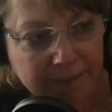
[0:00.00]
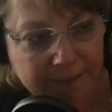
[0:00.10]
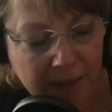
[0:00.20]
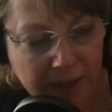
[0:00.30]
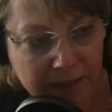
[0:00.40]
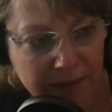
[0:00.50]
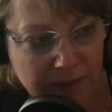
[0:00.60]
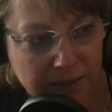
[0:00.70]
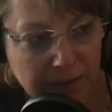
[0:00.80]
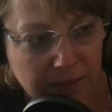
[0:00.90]

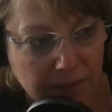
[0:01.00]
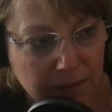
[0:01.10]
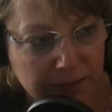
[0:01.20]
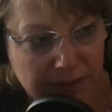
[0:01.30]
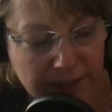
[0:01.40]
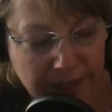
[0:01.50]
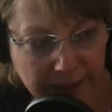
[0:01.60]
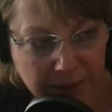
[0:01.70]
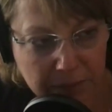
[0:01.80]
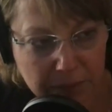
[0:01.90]
and listen
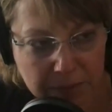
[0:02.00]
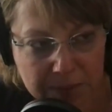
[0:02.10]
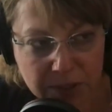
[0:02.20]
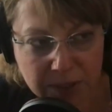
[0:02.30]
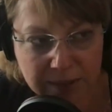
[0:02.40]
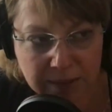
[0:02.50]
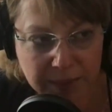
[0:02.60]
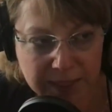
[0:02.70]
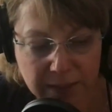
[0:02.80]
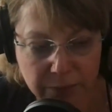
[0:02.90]
again. Maybe you'll get
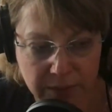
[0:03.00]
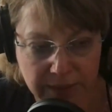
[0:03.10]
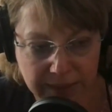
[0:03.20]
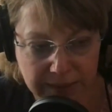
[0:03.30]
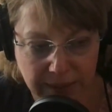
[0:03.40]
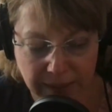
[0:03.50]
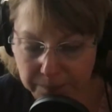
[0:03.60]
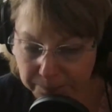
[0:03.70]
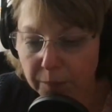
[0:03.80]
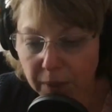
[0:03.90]
something different next time.
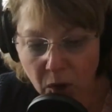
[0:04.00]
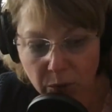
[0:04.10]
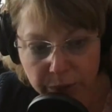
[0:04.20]
But I hope